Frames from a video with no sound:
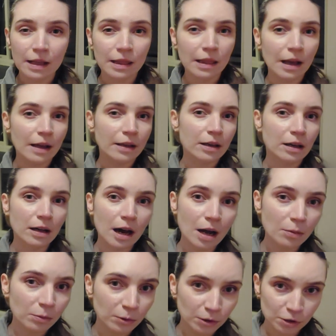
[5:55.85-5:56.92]
like
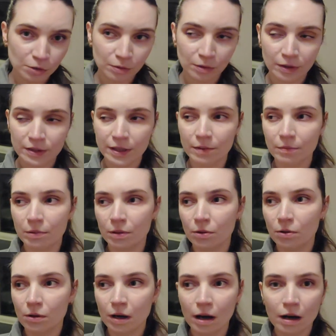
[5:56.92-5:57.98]
car wash, for example,
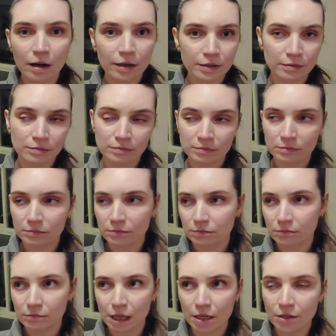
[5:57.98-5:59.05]
or car,
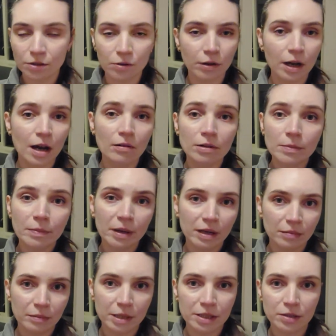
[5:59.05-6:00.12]
I don't know, car
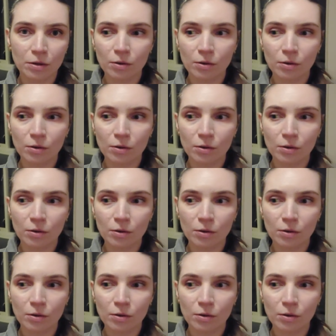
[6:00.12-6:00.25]
repairment